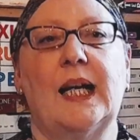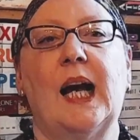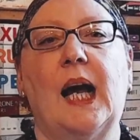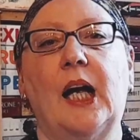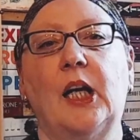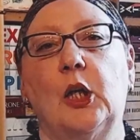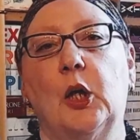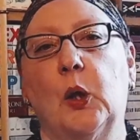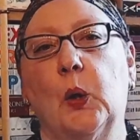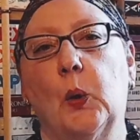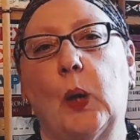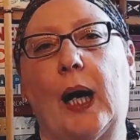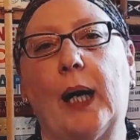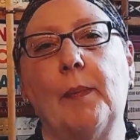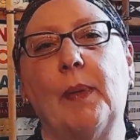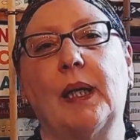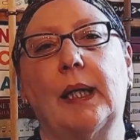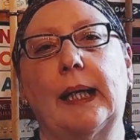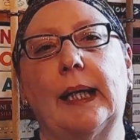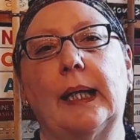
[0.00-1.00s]
Hello,
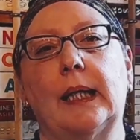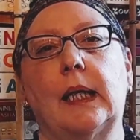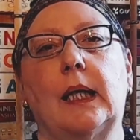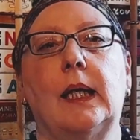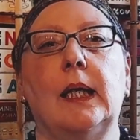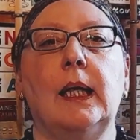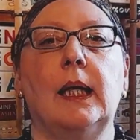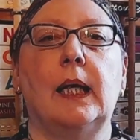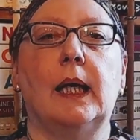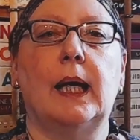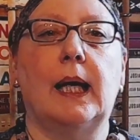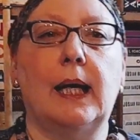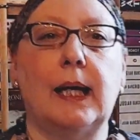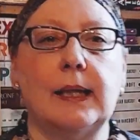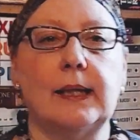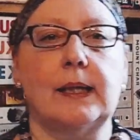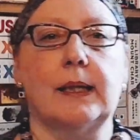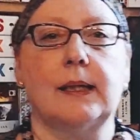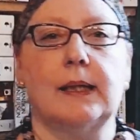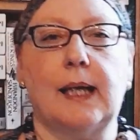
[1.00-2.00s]
I'm Angela,
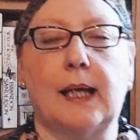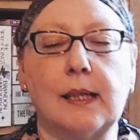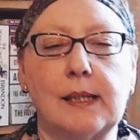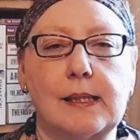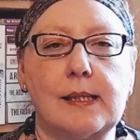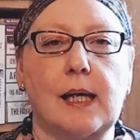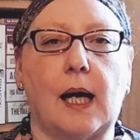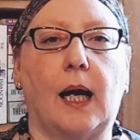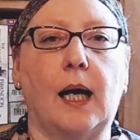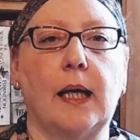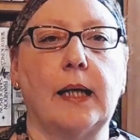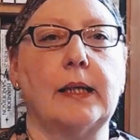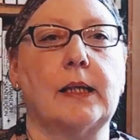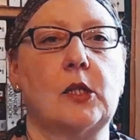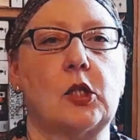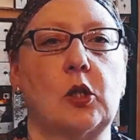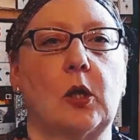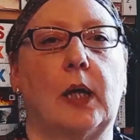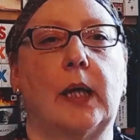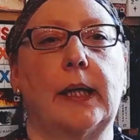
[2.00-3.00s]
and yes, I
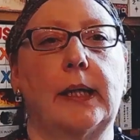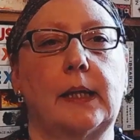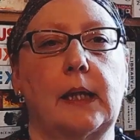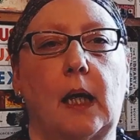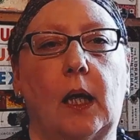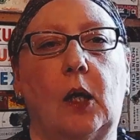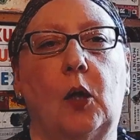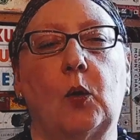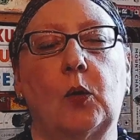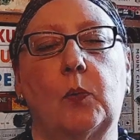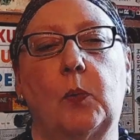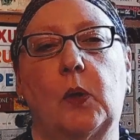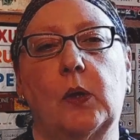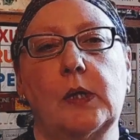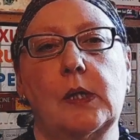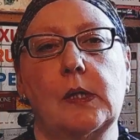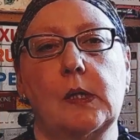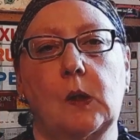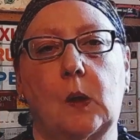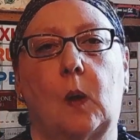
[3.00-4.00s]
tried out
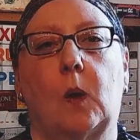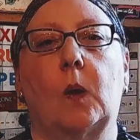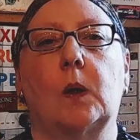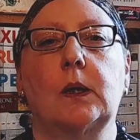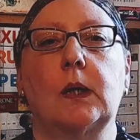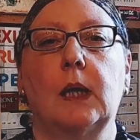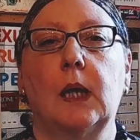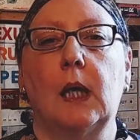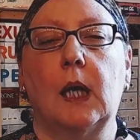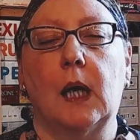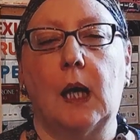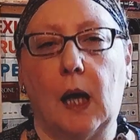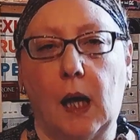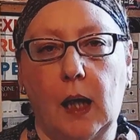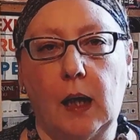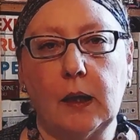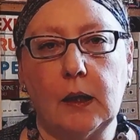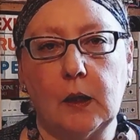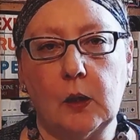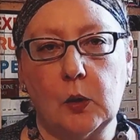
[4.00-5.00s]
what's called
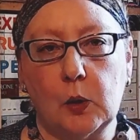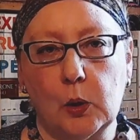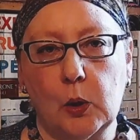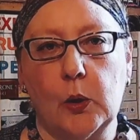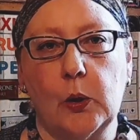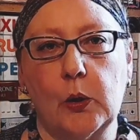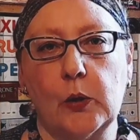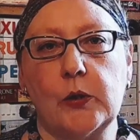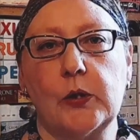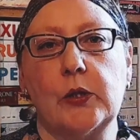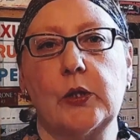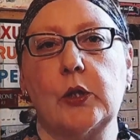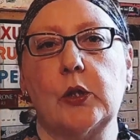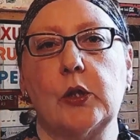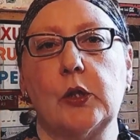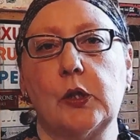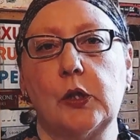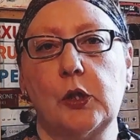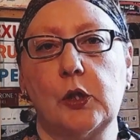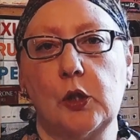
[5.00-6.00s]
Unearthed
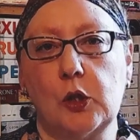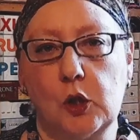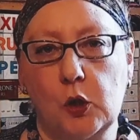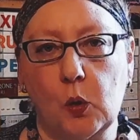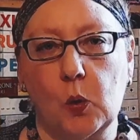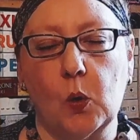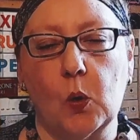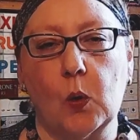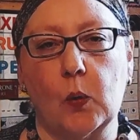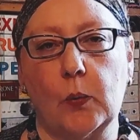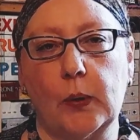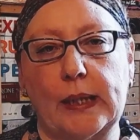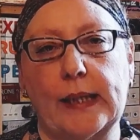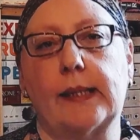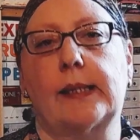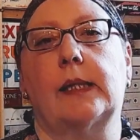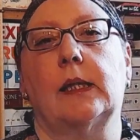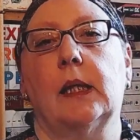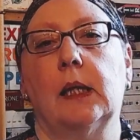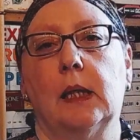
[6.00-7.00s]

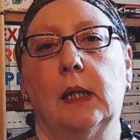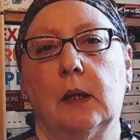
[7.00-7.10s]
Stories.